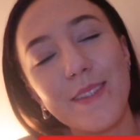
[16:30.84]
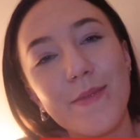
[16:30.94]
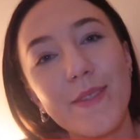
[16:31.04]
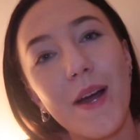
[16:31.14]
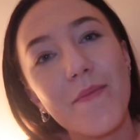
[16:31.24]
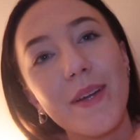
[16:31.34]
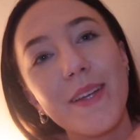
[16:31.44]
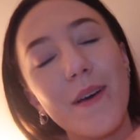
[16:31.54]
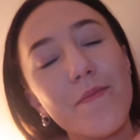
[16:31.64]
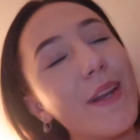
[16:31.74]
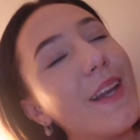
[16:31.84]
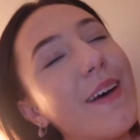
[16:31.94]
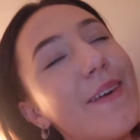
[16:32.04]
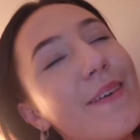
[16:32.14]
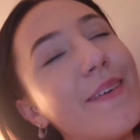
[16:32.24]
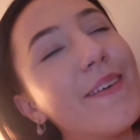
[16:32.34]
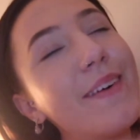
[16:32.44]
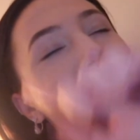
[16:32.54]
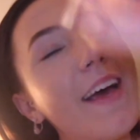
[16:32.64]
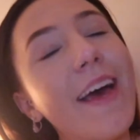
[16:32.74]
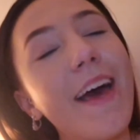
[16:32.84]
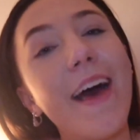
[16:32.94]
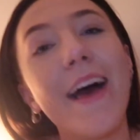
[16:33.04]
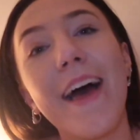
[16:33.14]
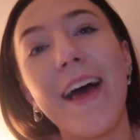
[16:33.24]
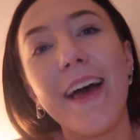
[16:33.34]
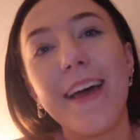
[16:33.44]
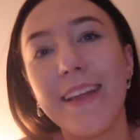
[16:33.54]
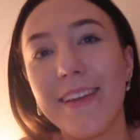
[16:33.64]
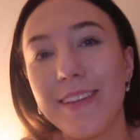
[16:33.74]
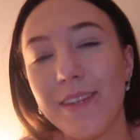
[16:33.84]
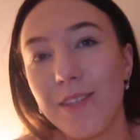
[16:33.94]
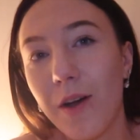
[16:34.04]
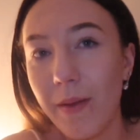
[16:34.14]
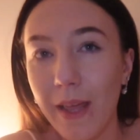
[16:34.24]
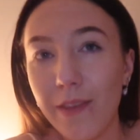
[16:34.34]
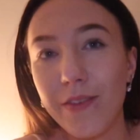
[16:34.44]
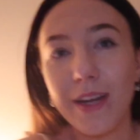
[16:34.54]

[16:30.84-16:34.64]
subscribe button down below. And Tom and I love